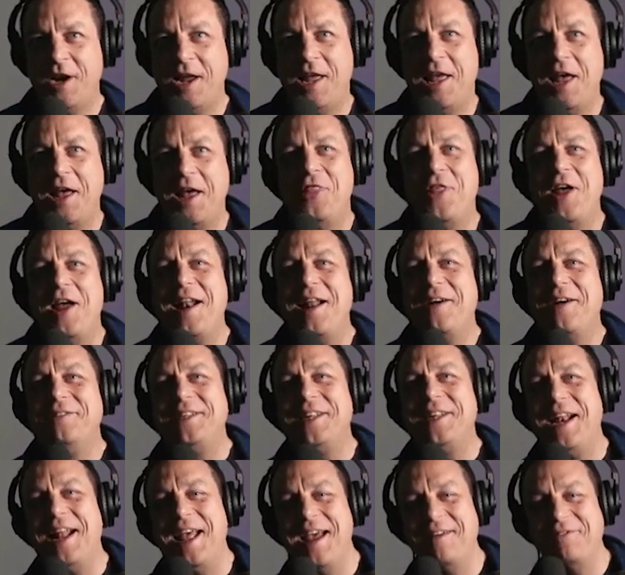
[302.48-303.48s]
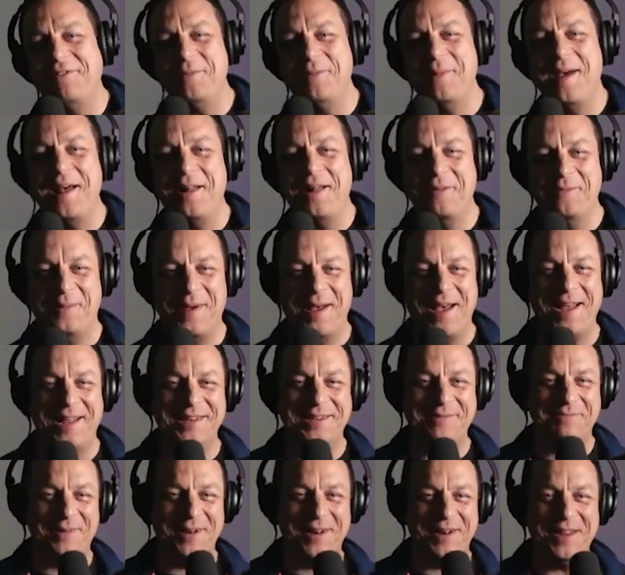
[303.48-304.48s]
and then I was in a heavy metal
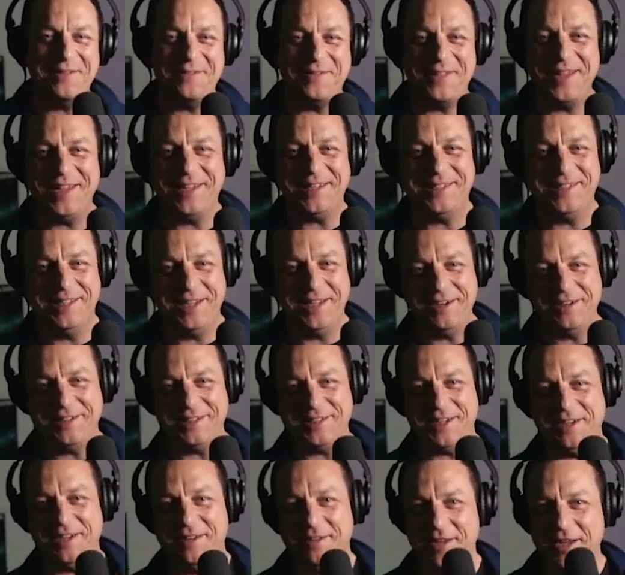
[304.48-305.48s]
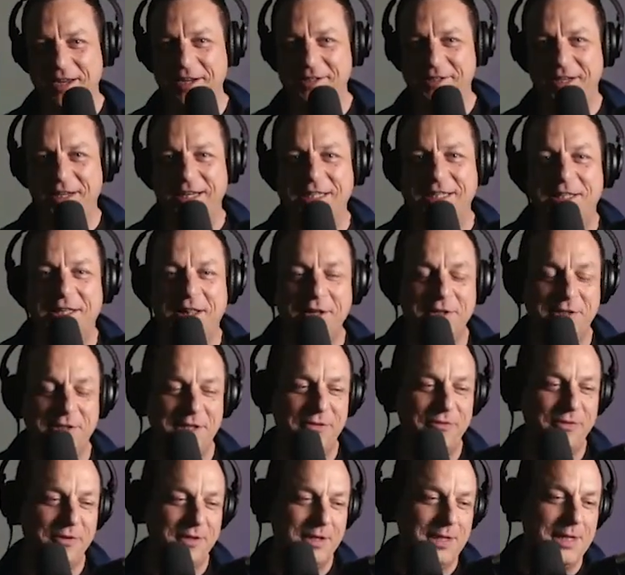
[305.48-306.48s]
band, believe this. Here's an
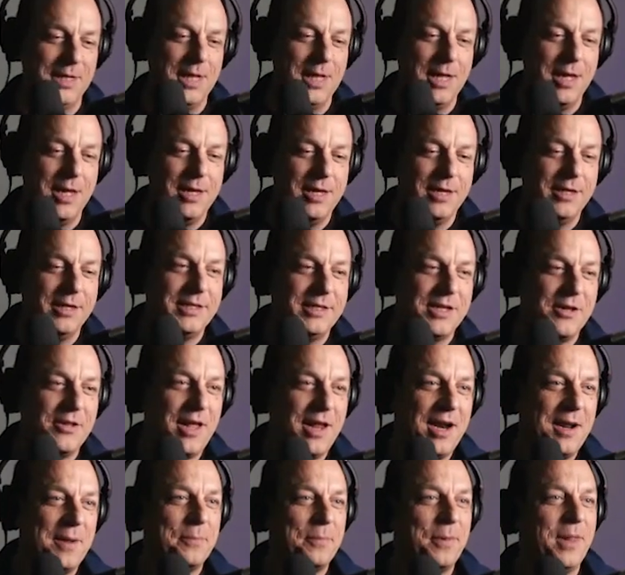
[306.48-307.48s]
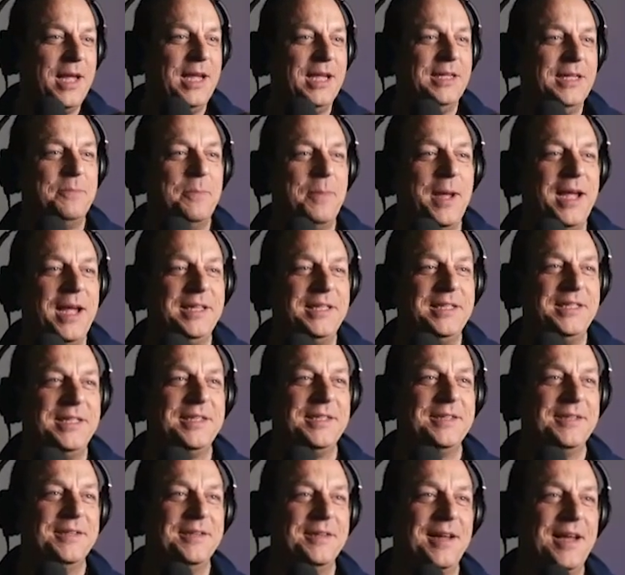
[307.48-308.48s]
exclusive. So then I played
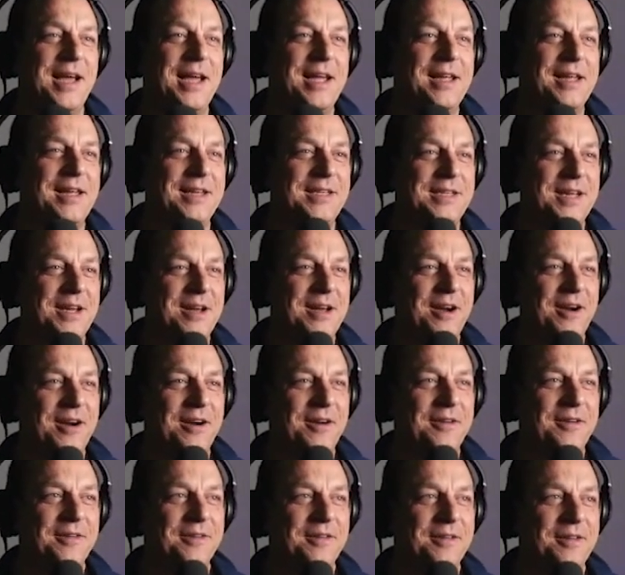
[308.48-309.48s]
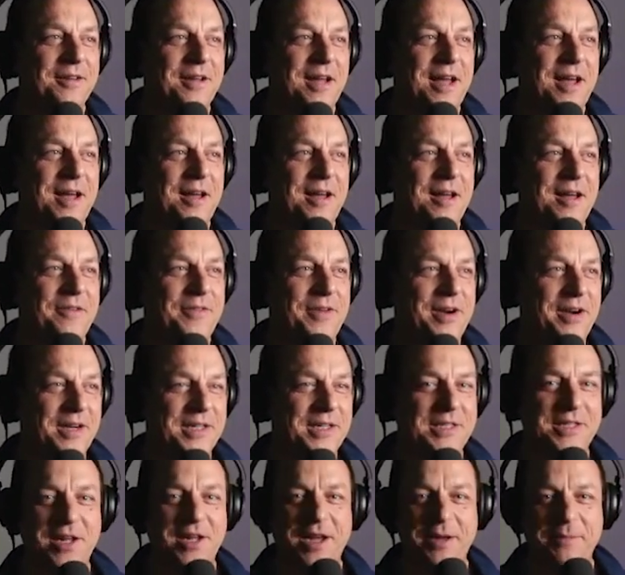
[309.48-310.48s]
bass and guitar at
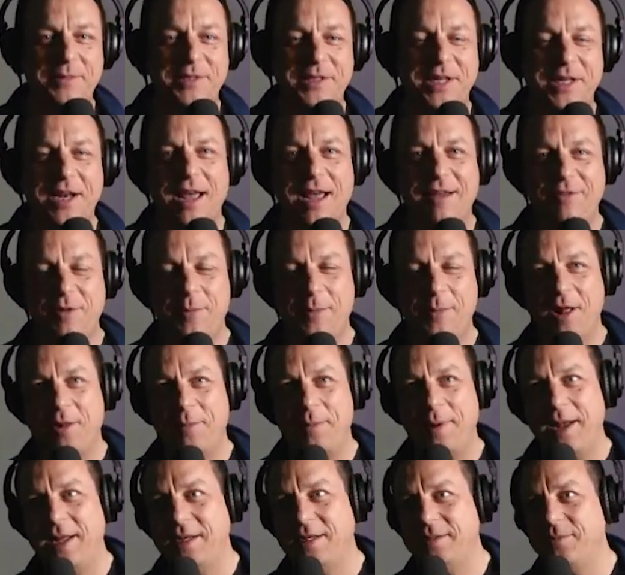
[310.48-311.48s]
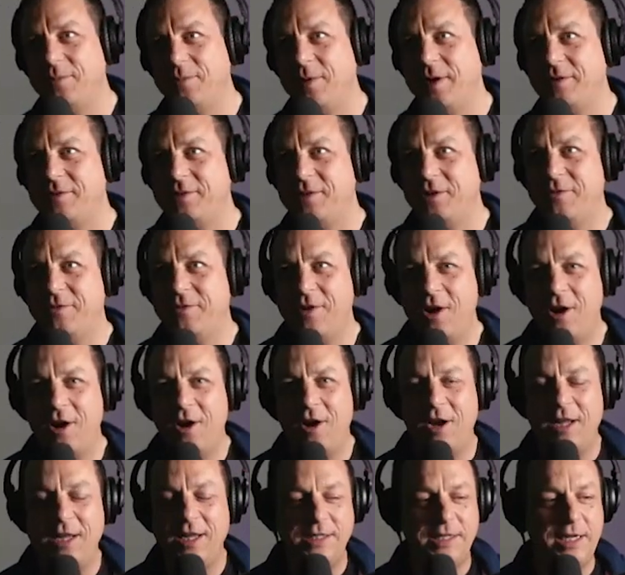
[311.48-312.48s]
various times in a heavy metal band when I was sort of
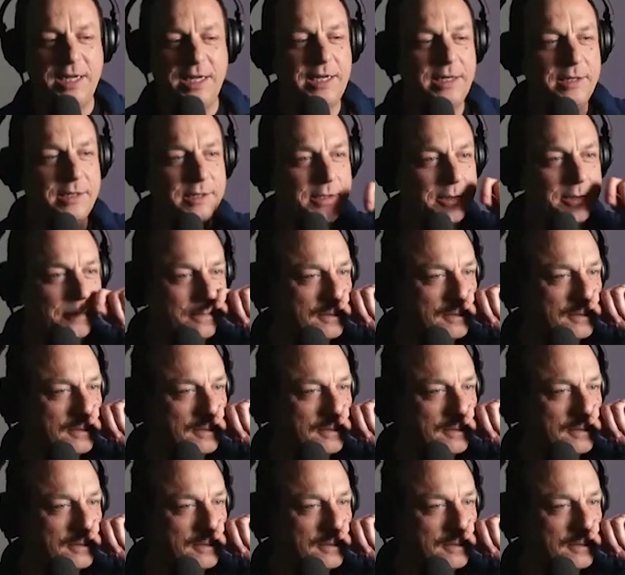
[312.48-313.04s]
early teens.